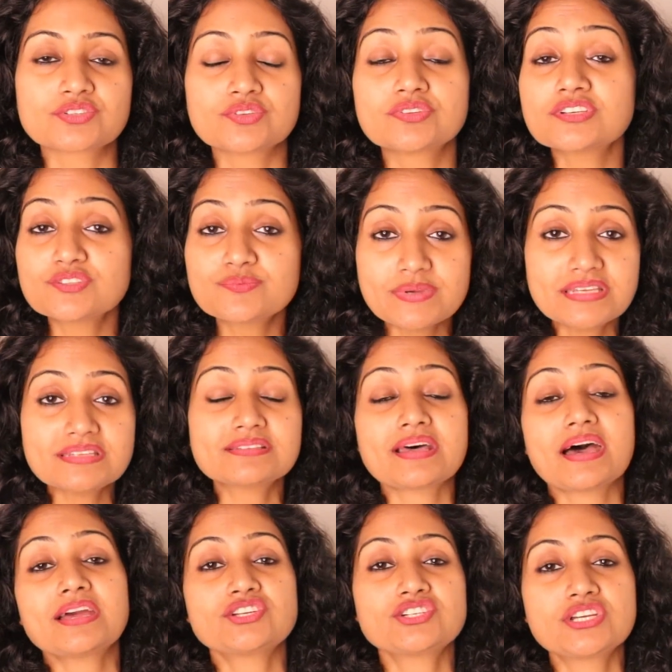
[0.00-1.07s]
So this means
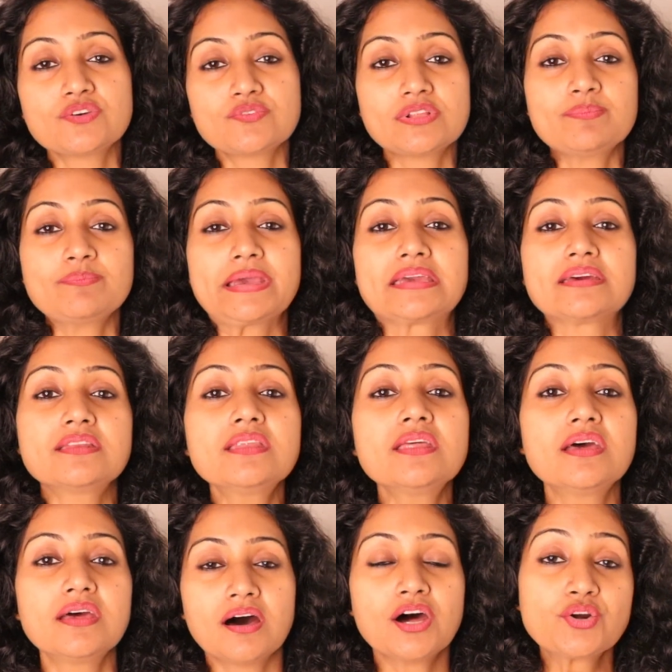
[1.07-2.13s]
that she will
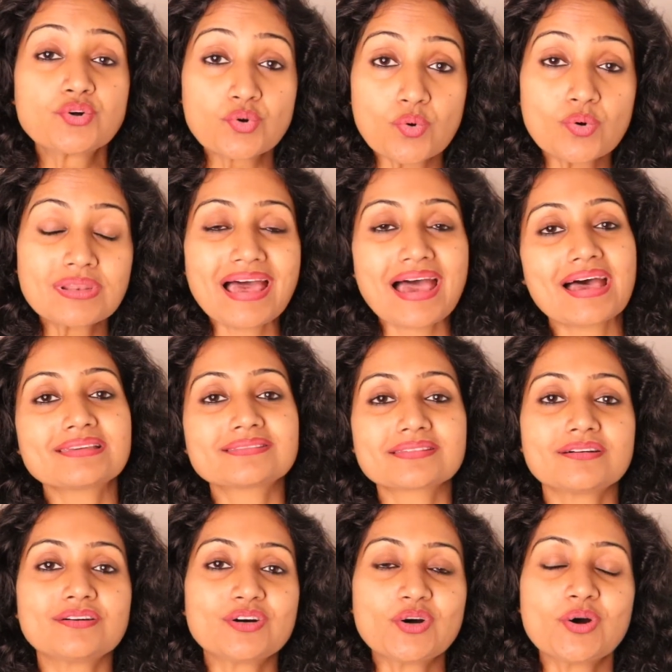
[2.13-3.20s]
begin her role as
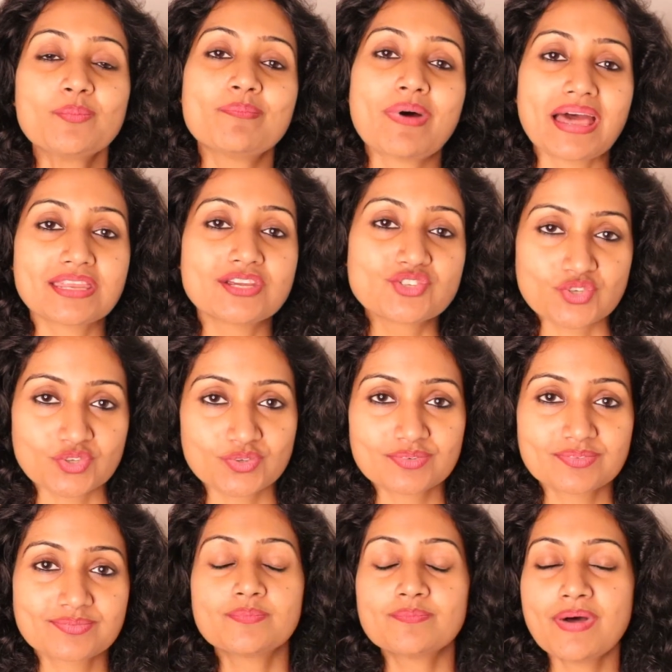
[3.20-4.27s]
a manager.
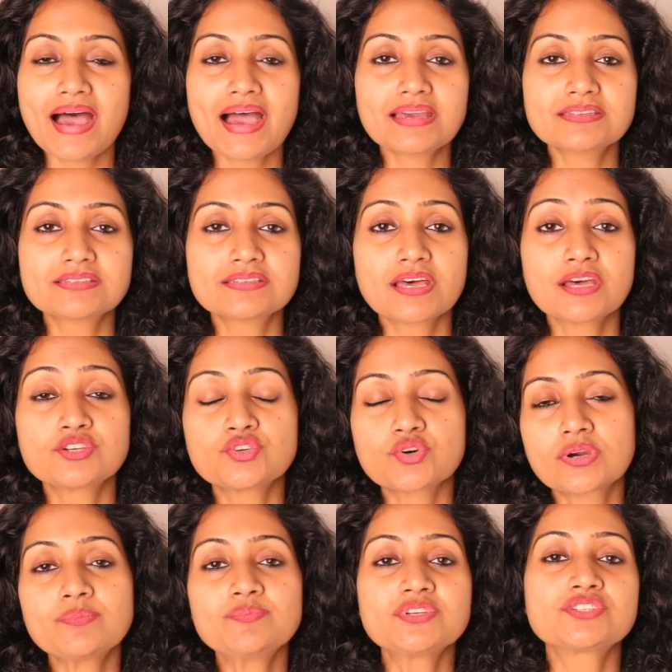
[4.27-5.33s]
Max
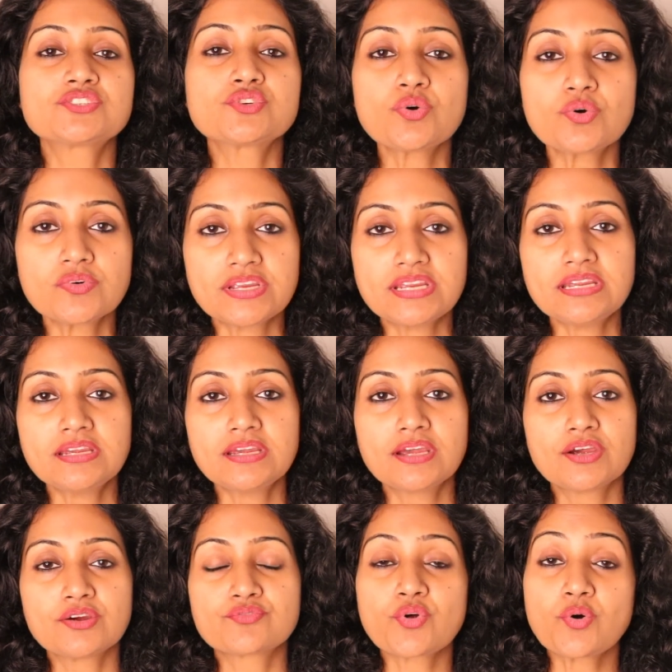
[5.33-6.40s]
took up the story
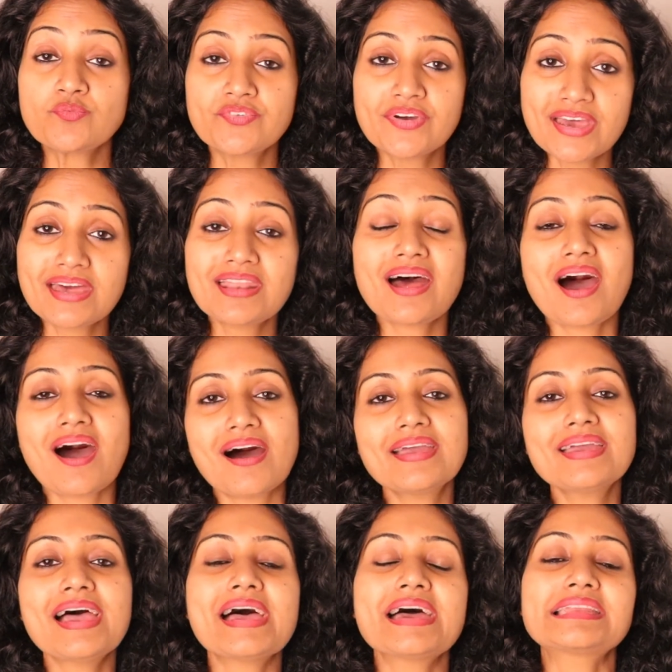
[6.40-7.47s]
from where
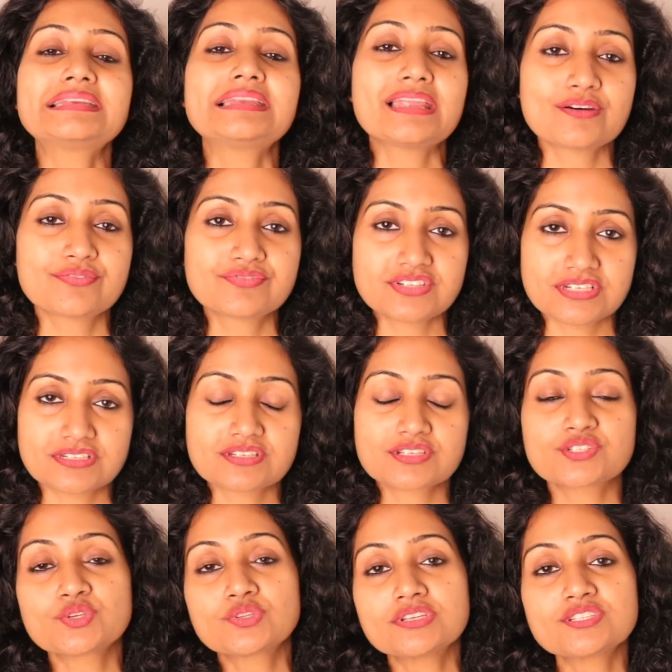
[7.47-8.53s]
I had left it.
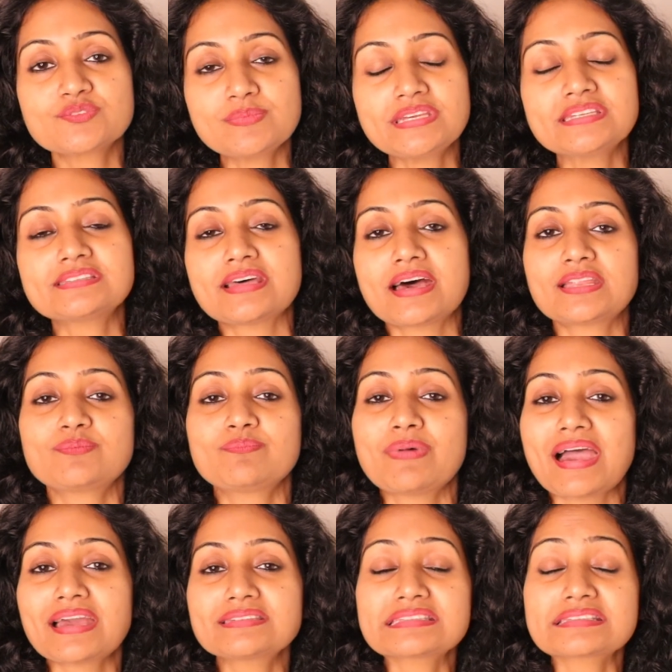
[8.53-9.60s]
So this means that
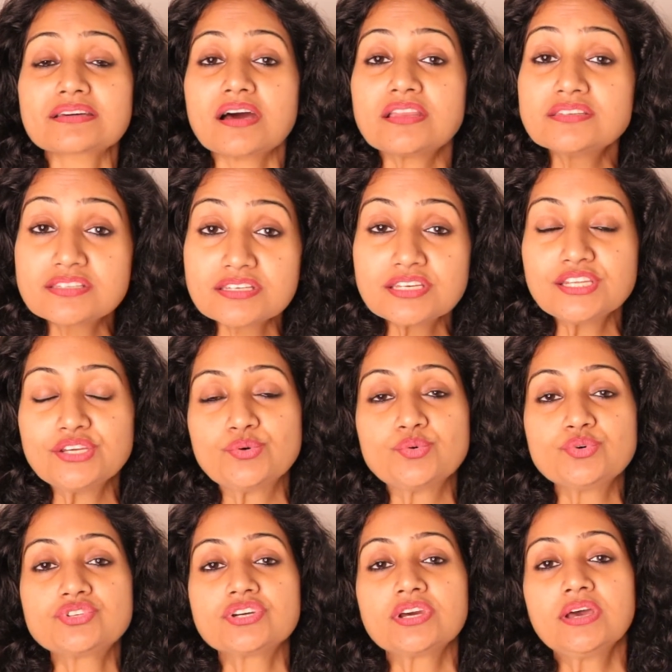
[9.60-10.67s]
Max
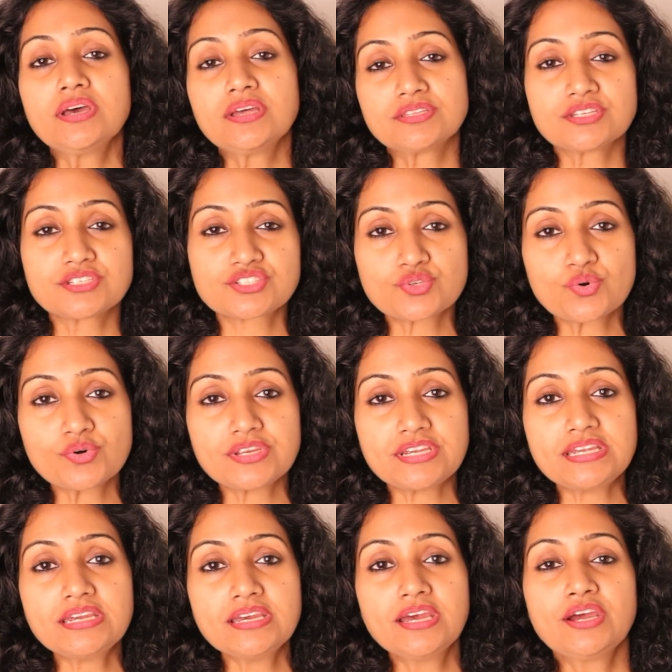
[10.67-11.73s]
continued the
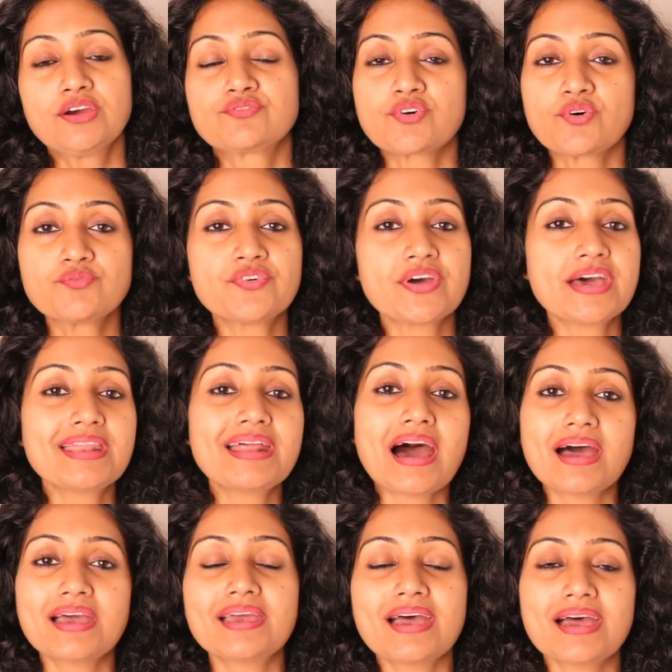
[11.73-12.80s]
story from where
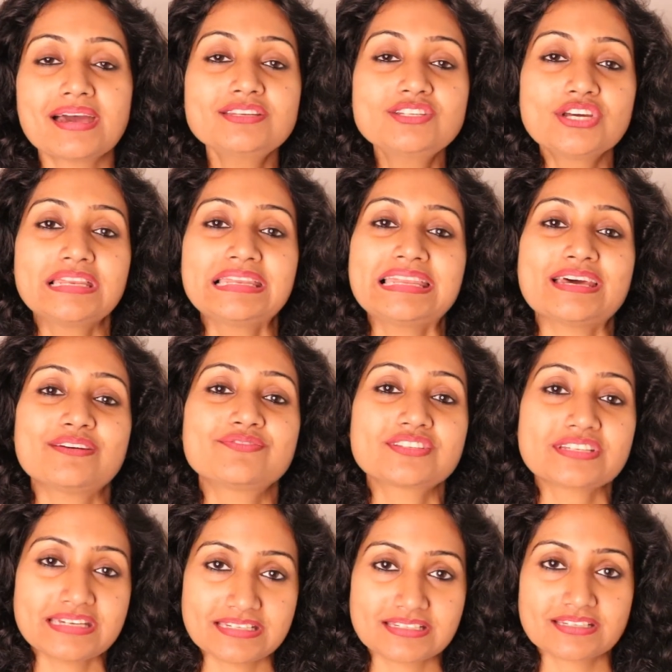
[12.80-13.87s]
I had
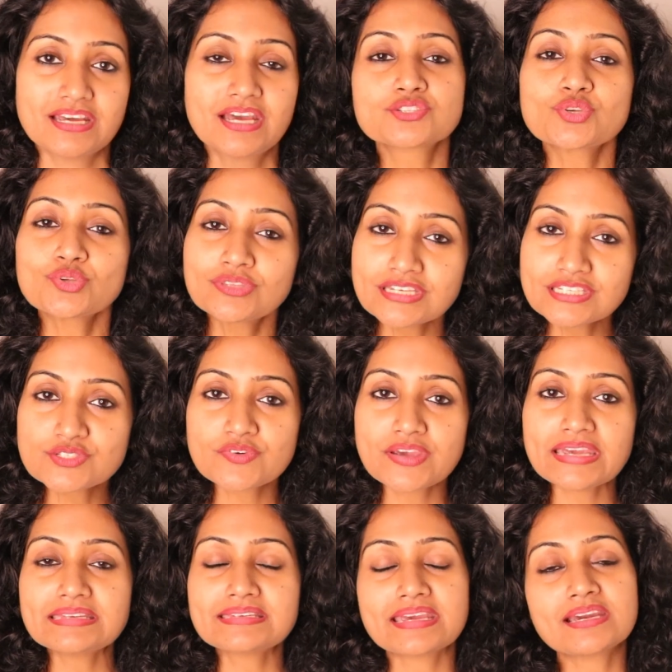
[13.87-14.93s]
left it. So this
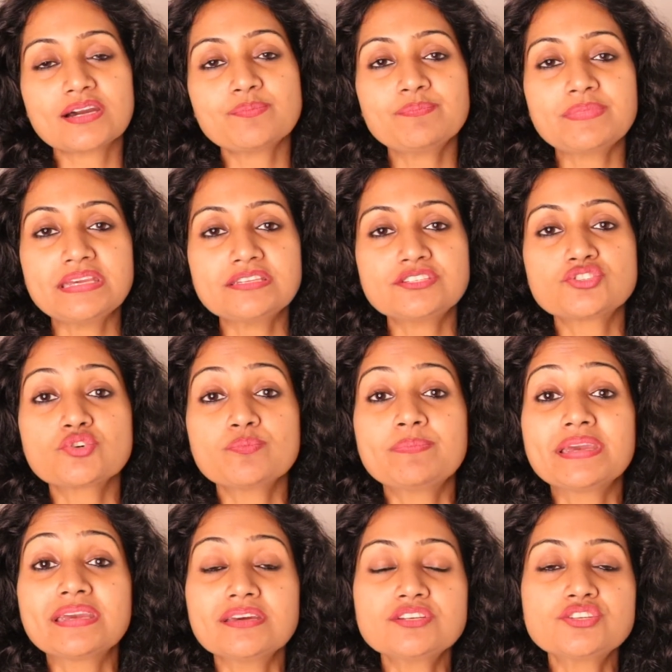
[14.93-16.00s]
way take up means to
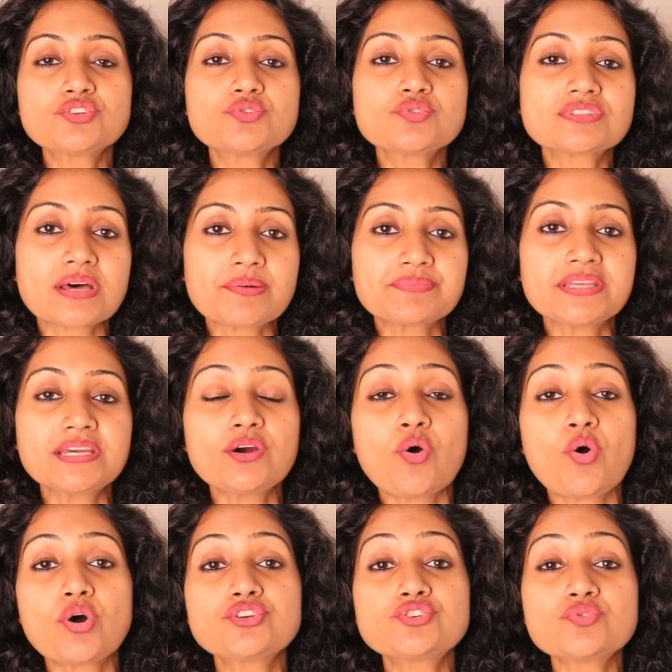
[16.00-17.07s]
begin to do something
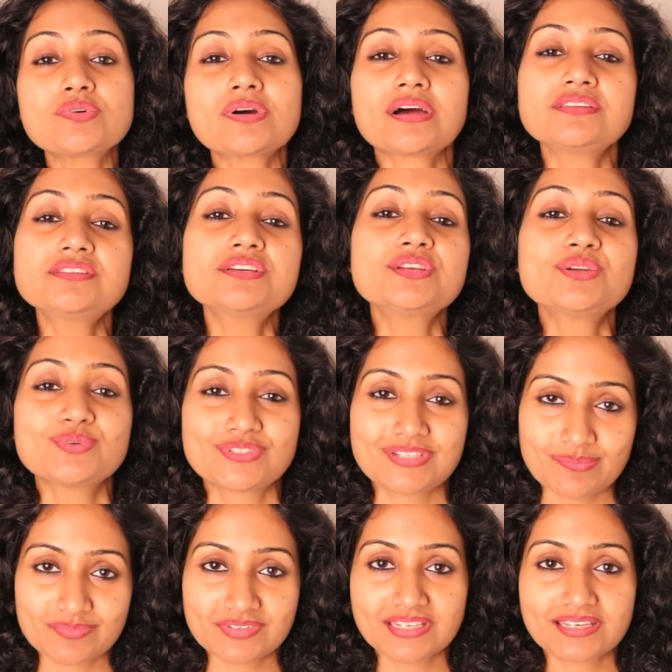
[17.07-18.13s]
or to continue
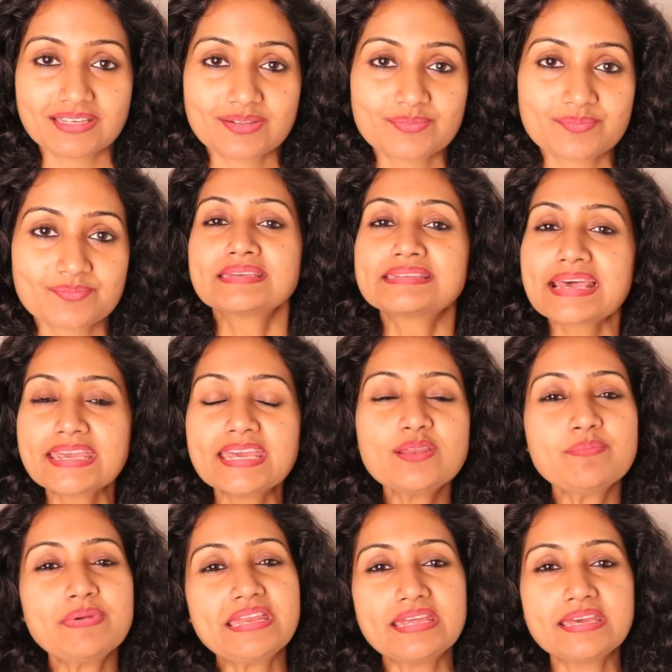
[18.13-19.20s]
something.
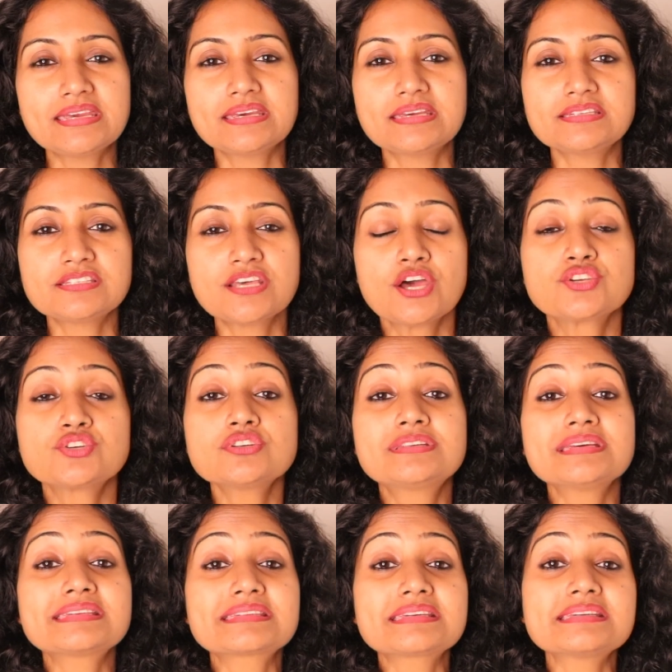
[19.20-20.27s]
Second meaning is to
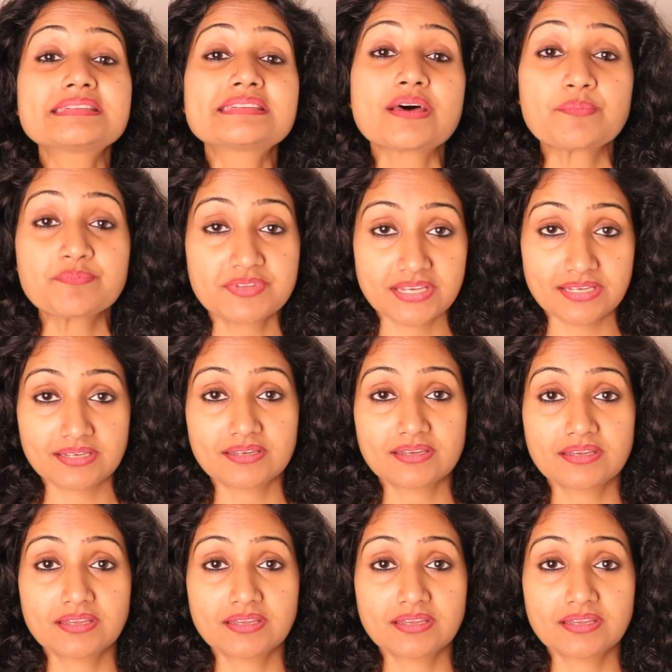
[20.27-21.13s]
discuss something.